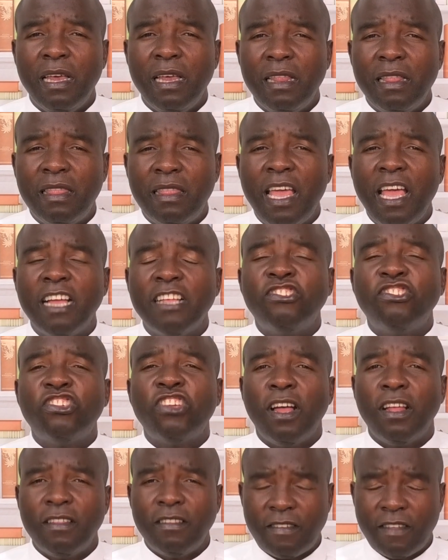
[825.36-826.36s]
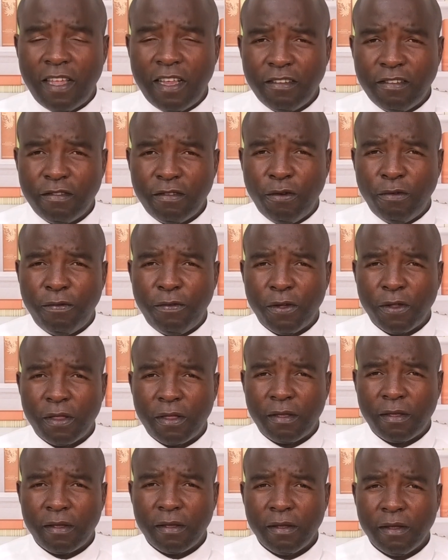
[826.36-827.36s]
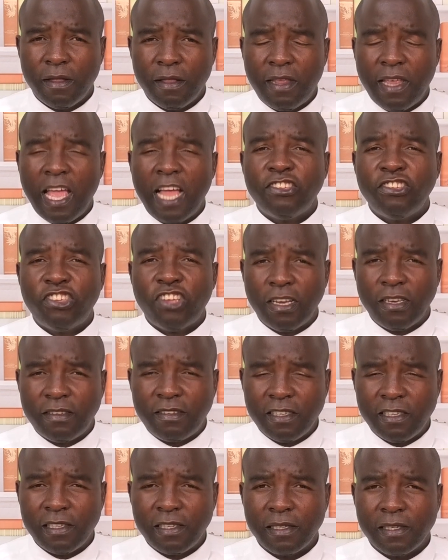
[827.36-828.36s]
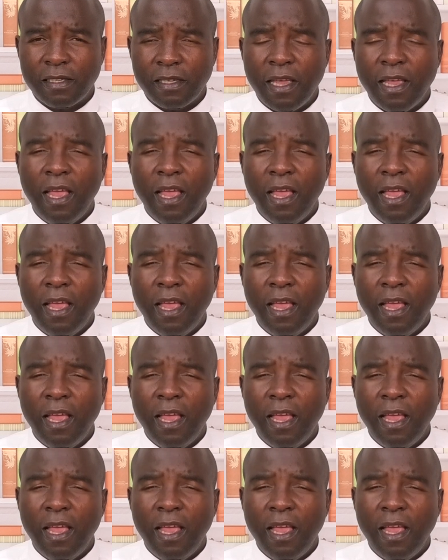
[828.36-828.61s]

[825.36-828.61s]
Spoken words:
Their chants and so forth. They are chanting.